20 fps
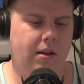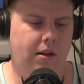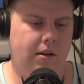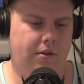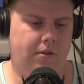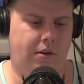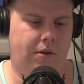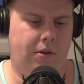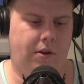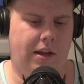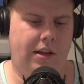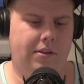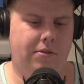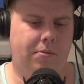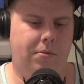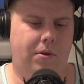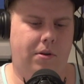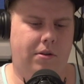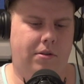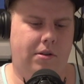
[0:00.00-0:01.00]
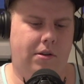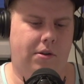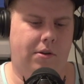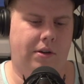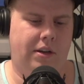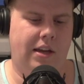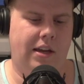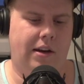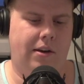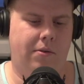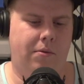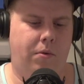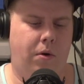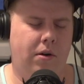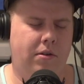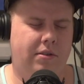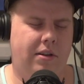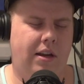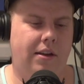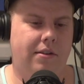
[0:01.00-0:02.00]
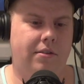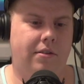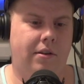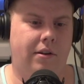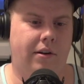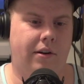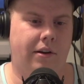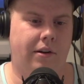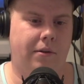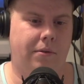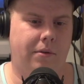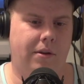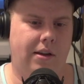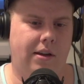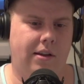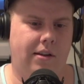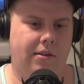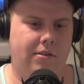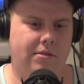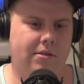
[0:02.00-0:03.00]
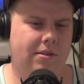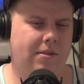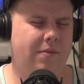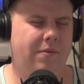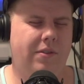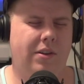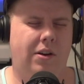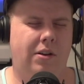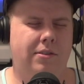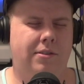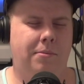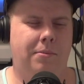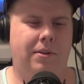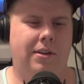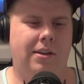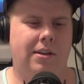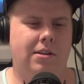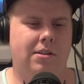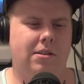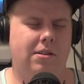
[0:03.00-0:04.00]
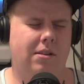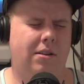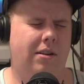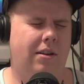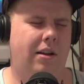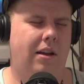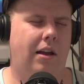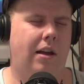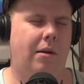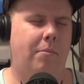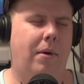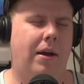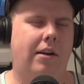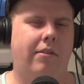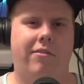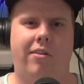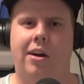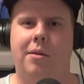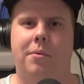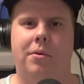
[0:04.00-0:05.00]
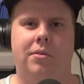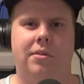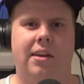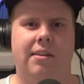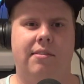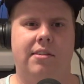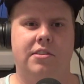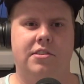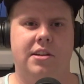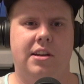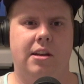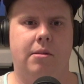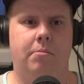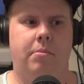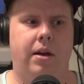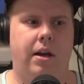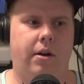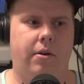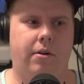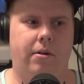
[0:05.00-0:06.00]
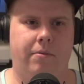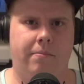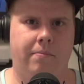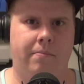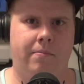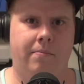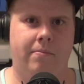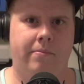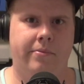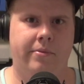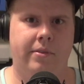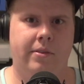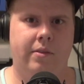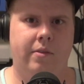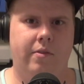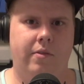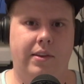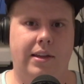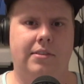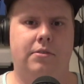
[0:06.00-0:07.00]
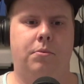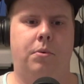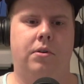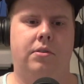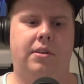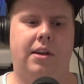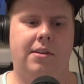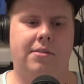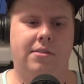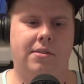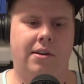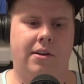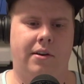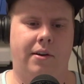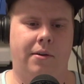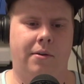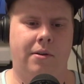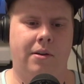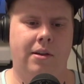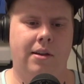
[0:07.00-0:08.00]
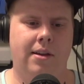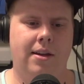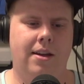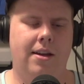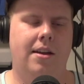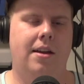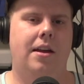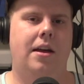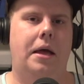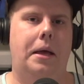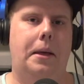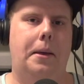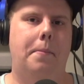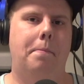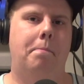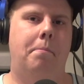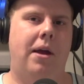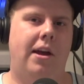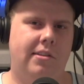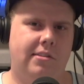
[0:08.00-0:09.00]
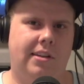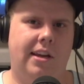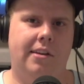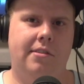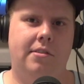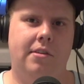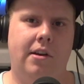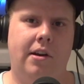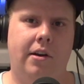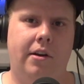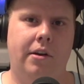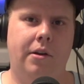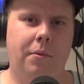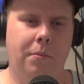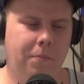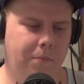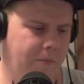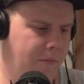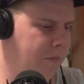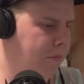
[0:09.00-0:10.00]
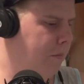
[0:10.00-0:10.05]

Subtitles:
So, again, worst case scenario is ultimately Mike Vrabel's given GM power. That's worst case scenario. Best case scenario,